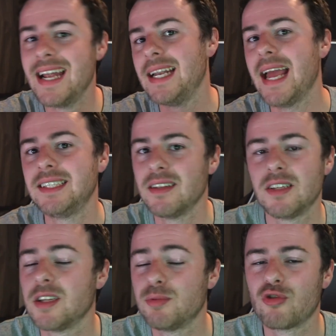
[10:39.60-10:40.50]
next to the
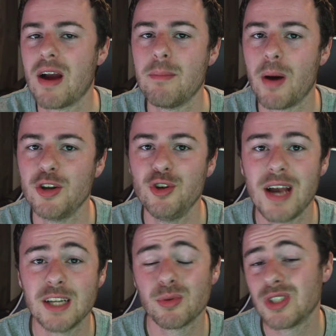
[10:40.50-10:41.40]
subscribe button, you
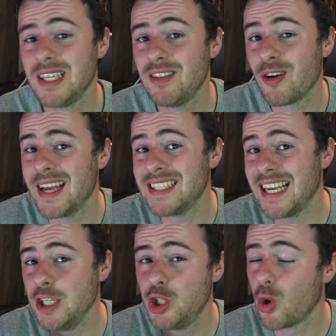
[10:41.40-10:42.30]
guys will see there is
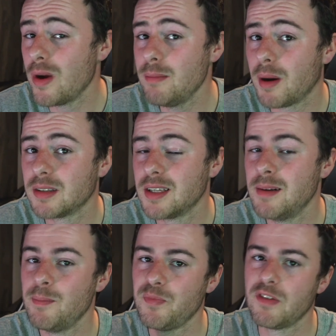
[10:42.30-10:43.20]
a join
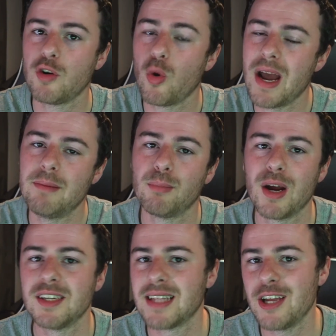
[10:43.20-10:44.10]
button. If you go ahead and
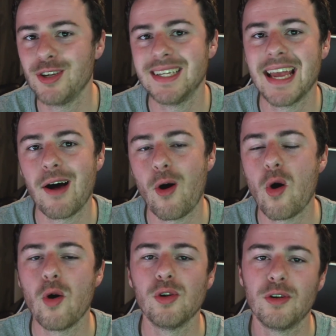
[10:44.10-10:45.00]
press that, you can get
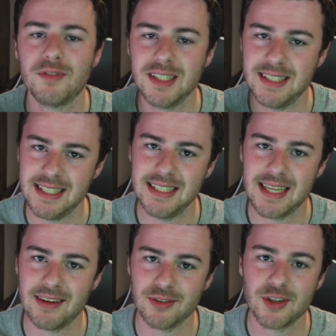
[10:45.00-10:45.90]
all of the
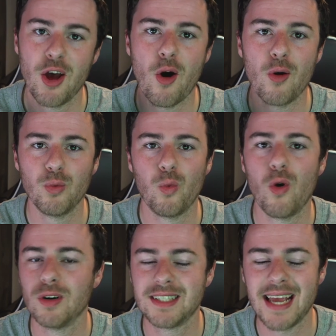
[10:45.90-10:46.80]
details on
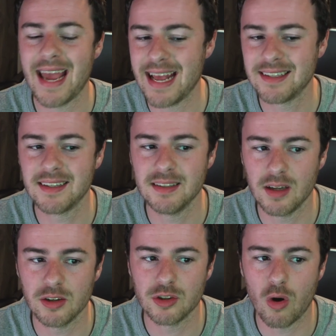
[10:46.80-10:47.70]
what it
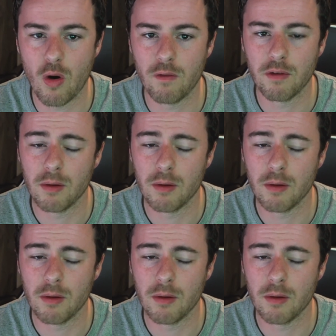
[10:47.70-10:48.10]
does offer.